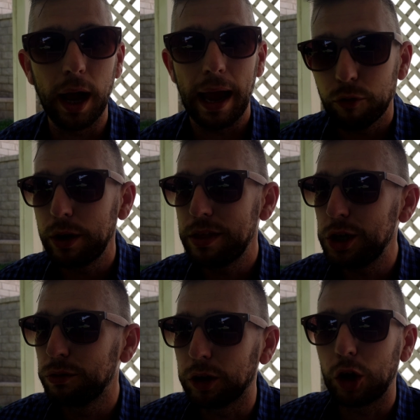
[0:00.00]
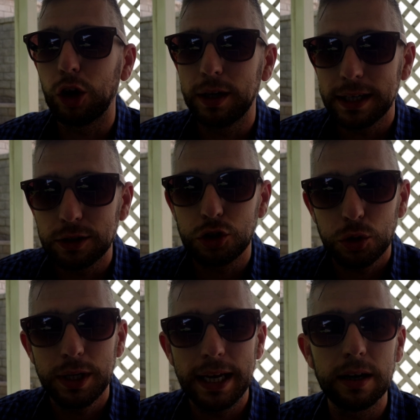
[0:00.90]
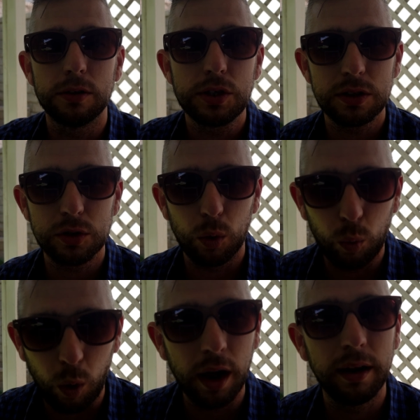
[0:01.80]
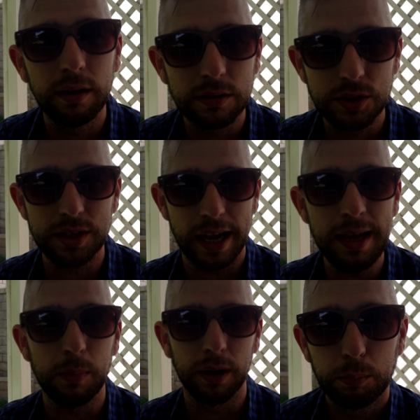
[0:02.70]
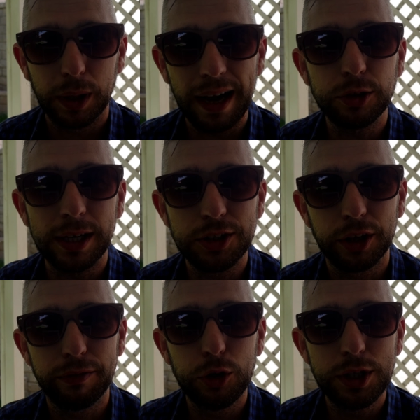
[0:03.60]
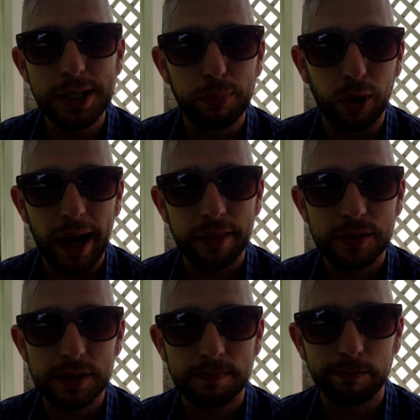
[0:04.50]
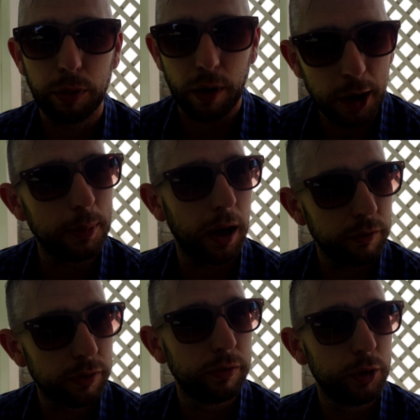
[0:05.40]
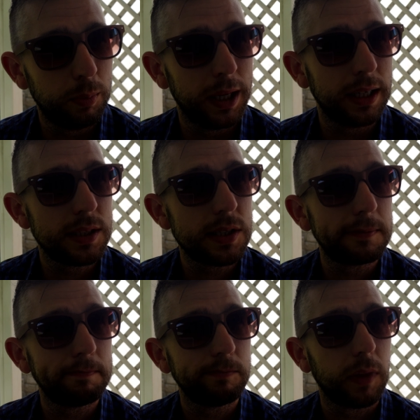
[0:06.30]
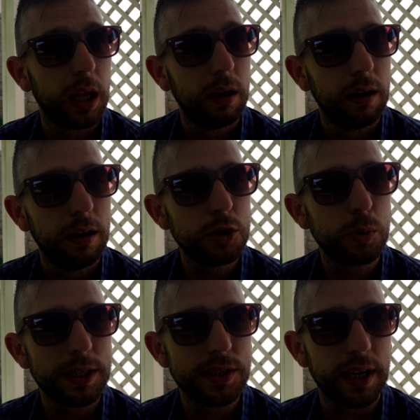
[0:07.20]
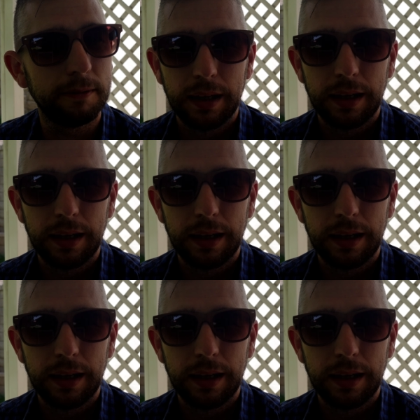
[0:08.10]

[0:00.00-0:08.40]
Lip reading: everything you've learned in 2 years into one statement? But after I took a few deep breaths, thought about it for a few minutes, here's what I said.